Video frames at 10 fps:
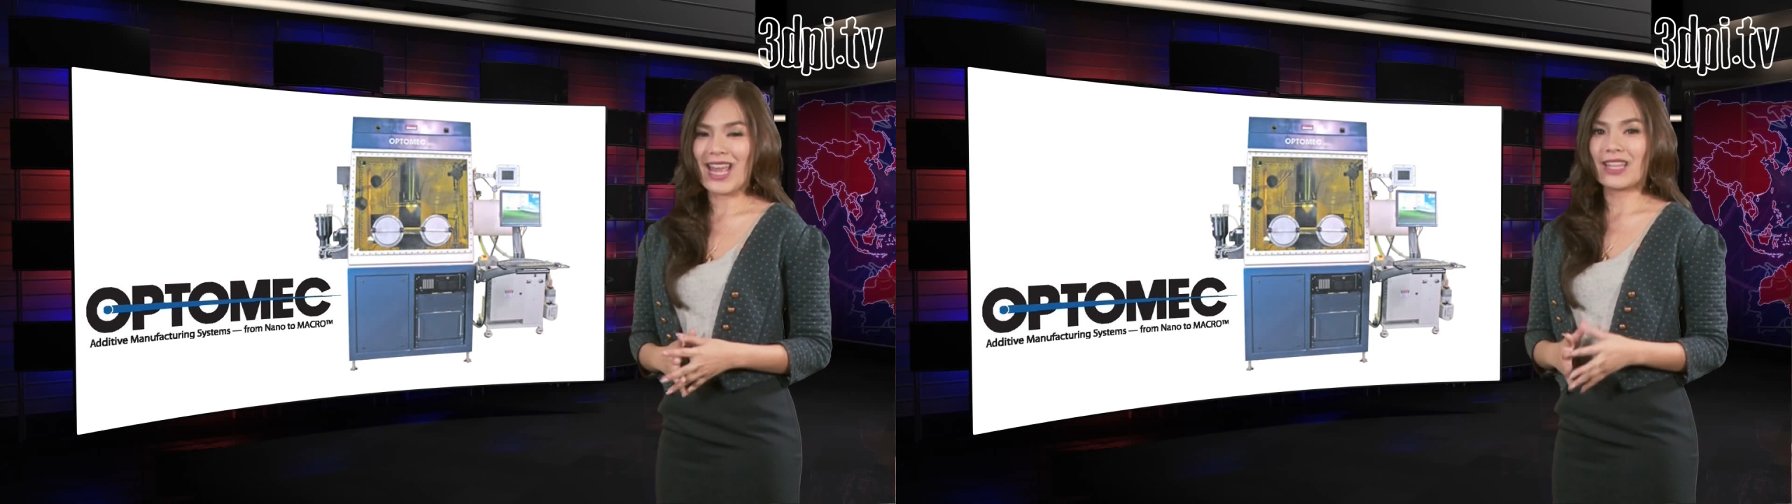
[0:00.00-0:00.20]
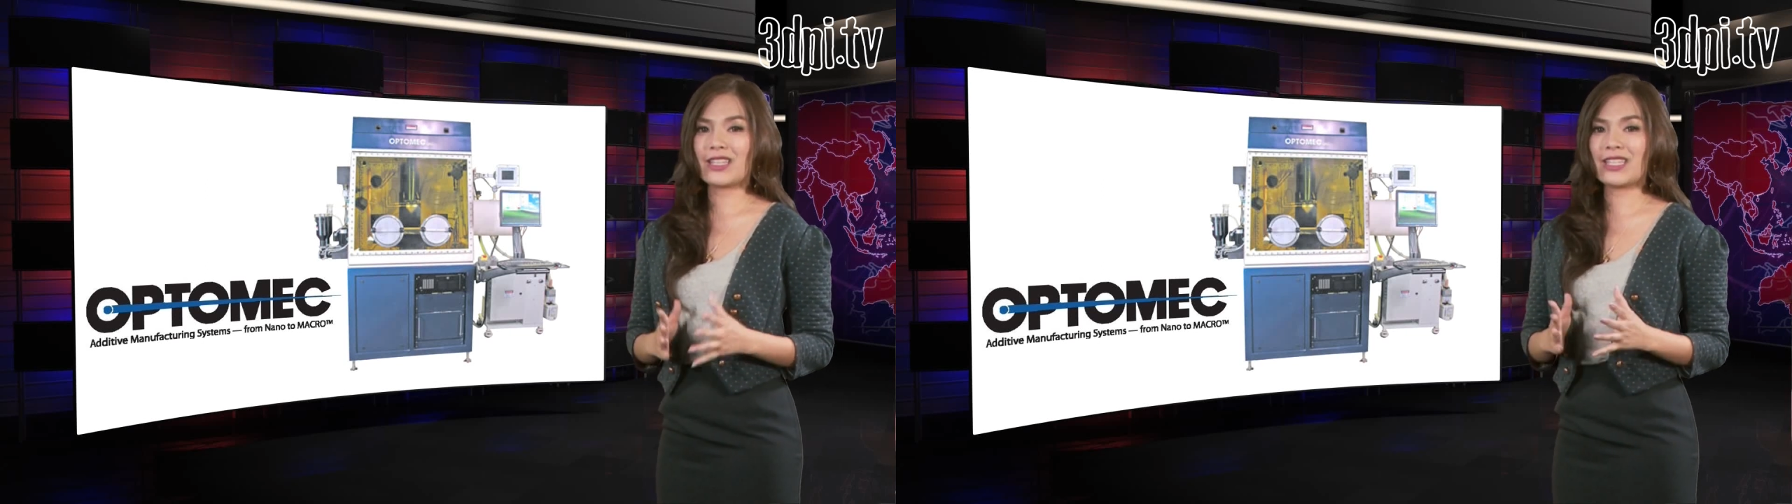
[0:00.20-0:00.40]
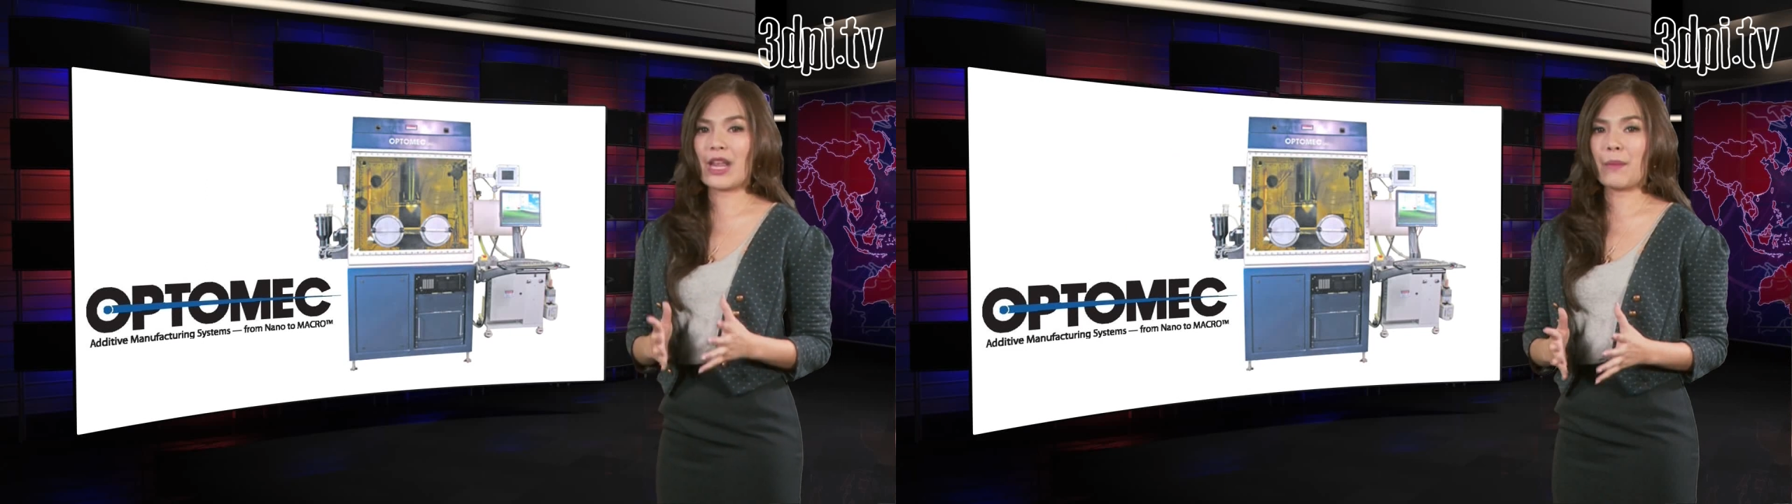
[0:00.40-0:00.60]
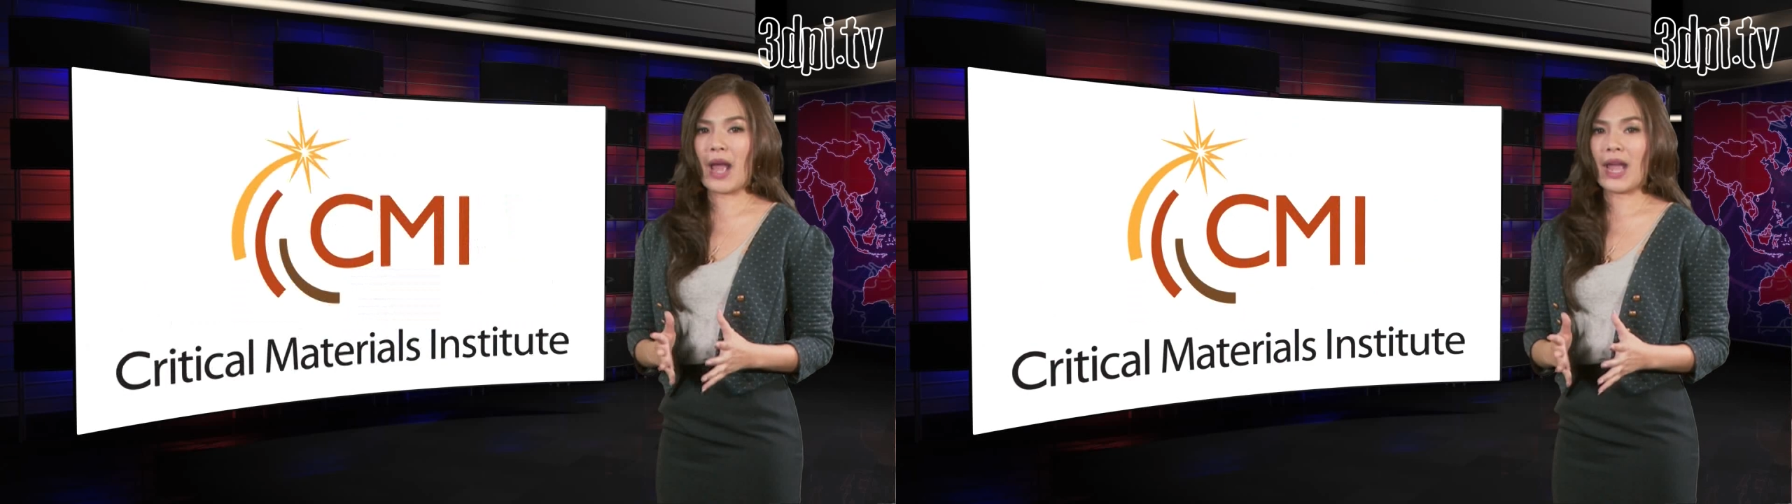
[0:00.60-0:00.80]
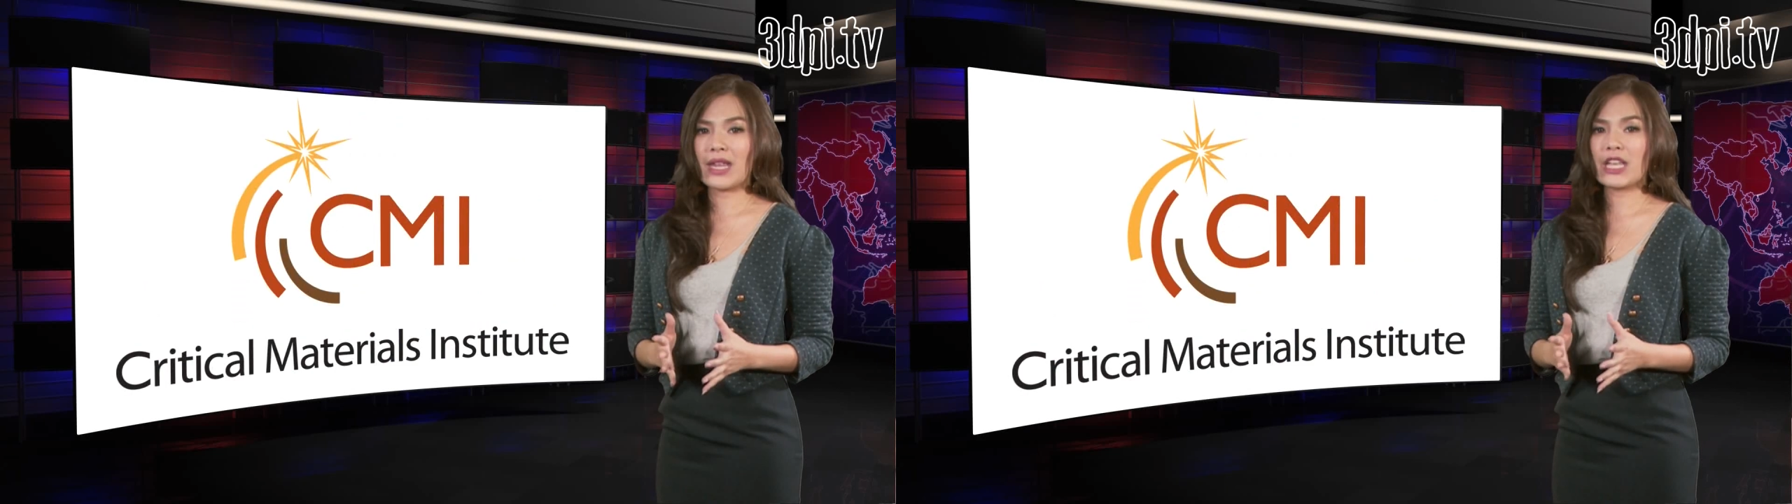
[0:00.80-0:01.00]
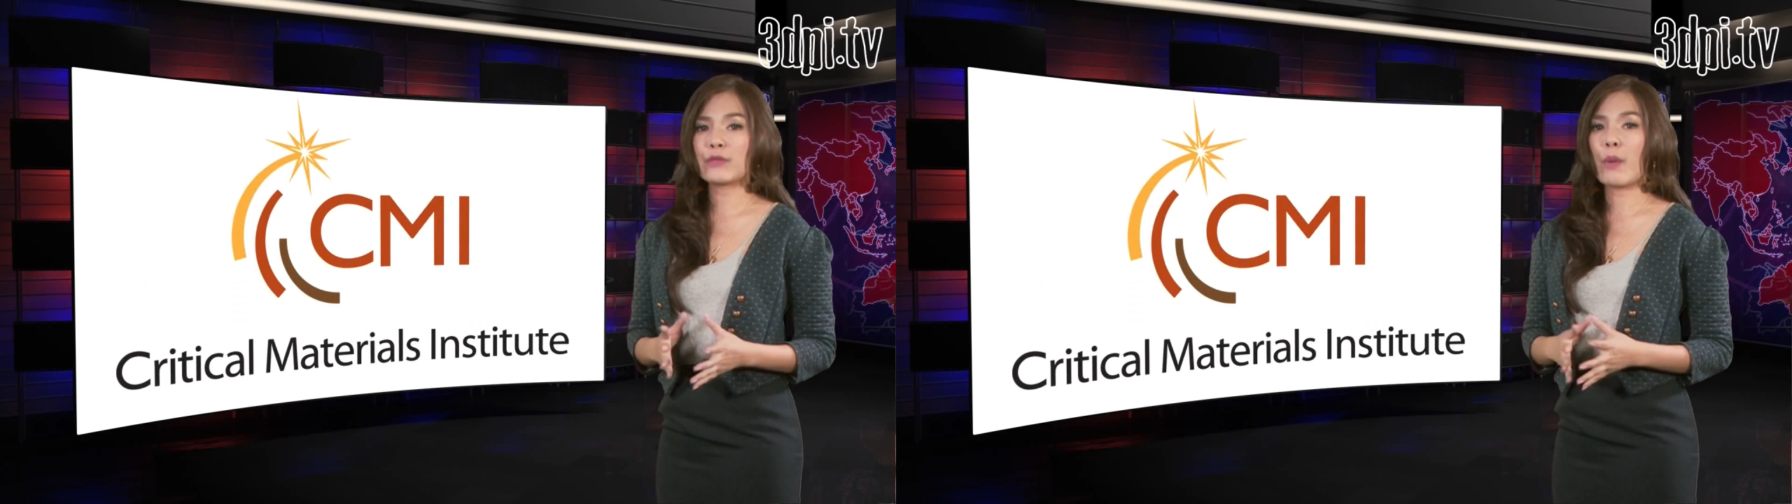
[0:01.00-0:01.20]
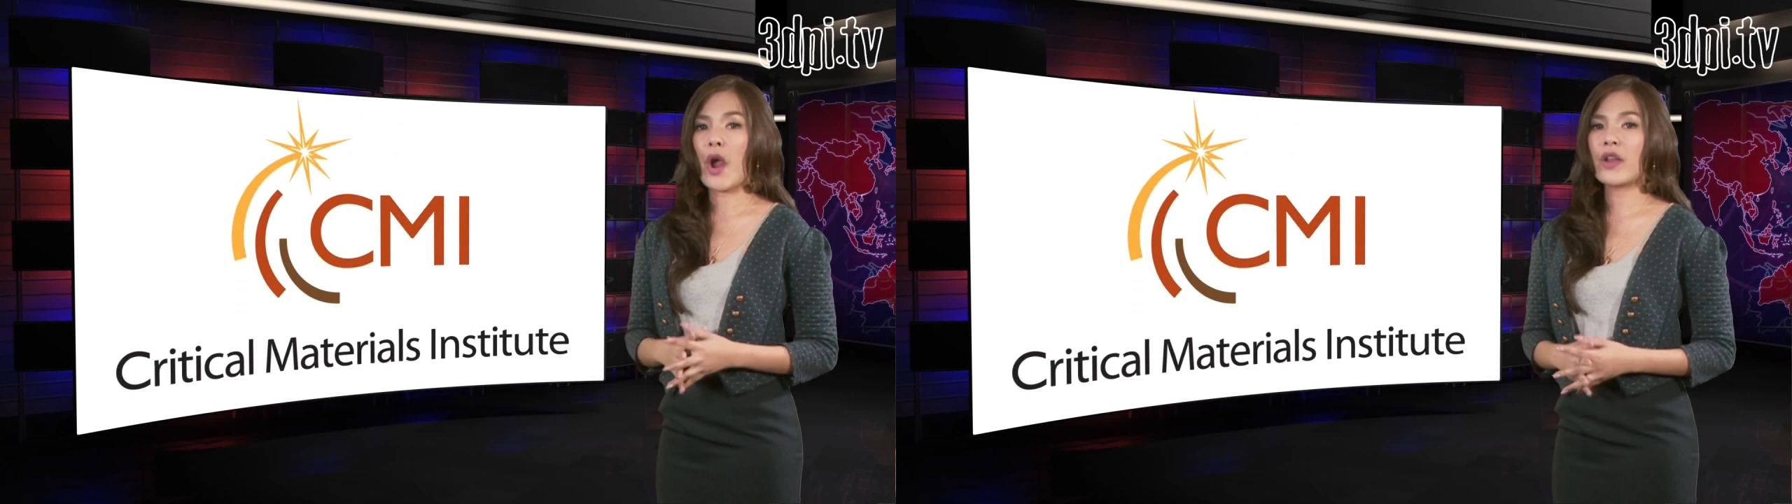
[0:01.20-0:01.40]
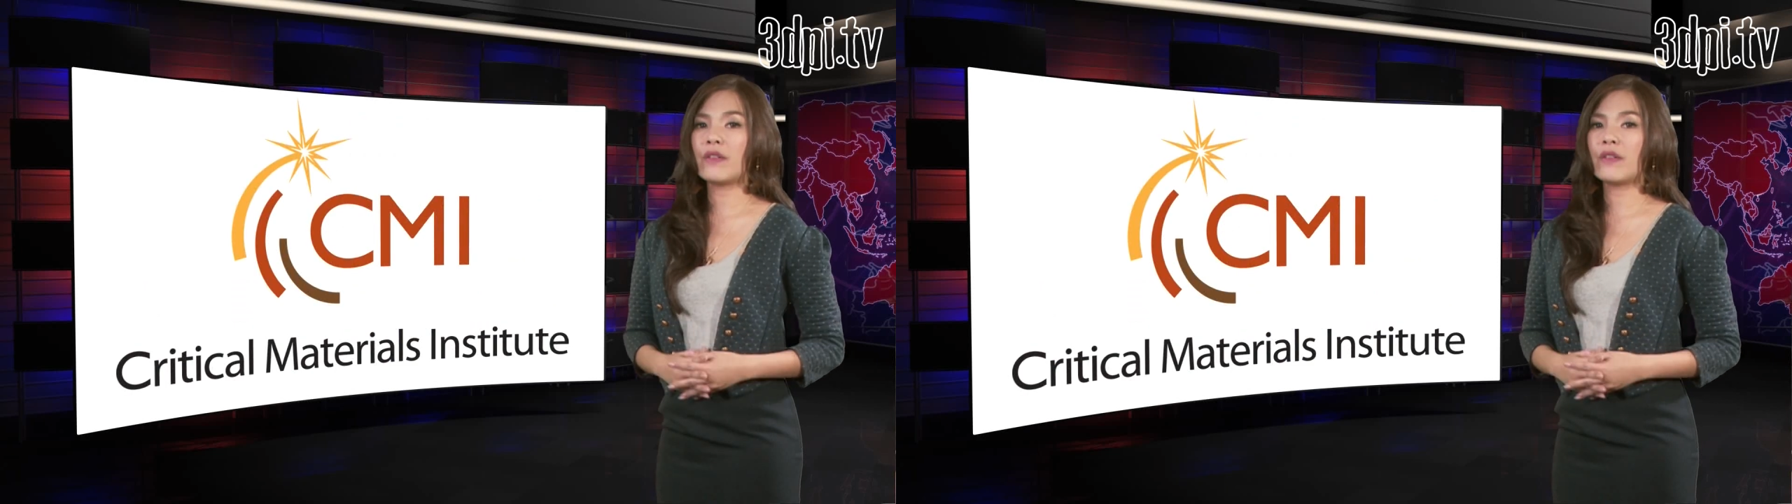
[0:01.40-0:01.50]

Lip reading: The CMI is part